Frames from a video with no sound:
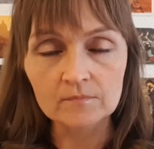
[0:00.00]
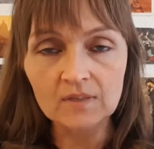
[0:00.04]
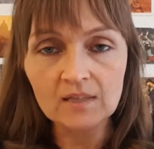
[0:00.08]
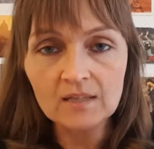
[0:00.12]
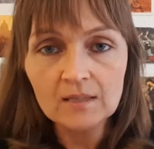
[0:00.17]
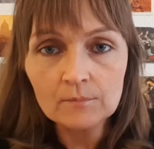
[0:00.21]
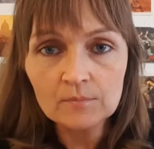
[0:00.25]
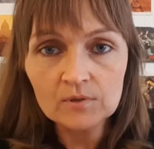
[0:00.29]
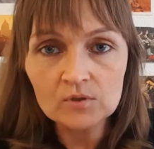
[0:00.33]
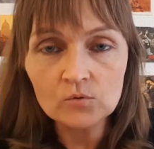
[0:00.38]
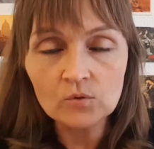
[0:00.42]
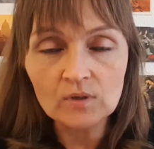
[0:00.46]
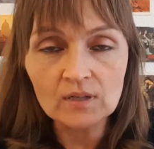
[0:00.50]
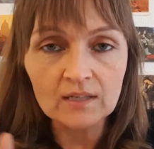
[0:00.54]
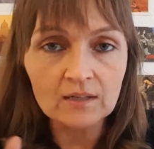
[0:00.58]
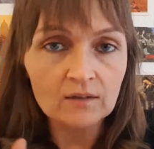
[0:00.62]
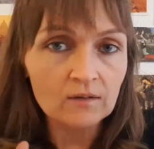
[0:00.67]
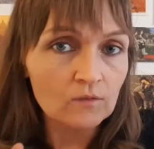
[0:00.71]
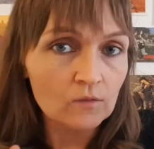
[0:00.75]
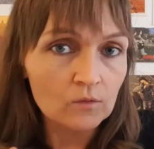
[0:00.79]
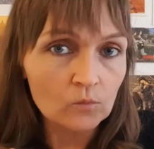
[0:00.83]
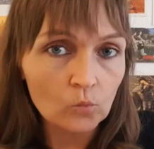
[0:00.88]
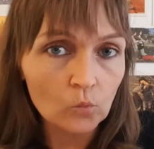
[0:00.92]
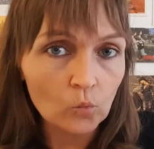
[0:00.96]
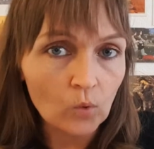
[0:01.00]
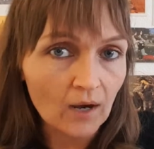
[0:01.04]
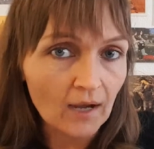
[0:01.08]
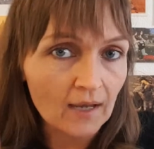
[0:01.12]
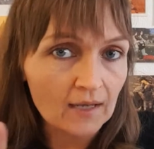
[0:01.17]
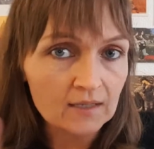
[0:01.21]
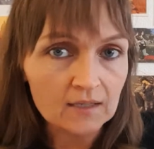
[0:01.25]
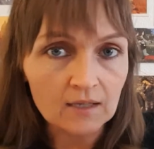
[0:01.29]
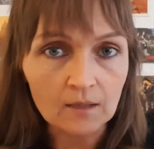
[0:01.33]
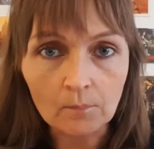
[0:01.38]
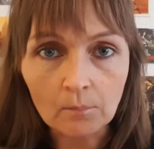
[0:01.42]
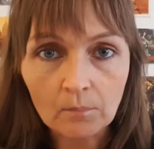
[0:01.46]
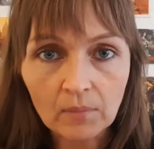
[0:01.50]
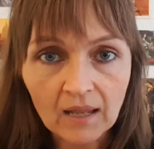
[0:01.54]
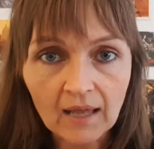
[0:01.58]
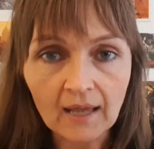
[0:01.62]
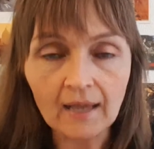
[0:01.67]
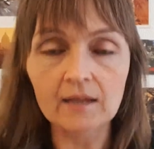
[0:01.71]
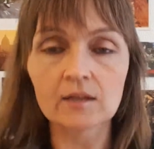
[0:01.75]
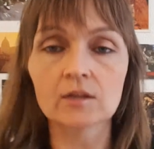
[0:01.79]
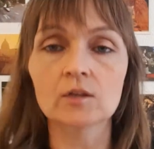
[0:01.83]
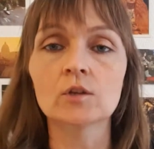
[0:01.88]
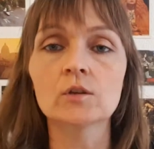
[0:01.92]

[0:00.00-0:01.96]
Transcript: in between white and black,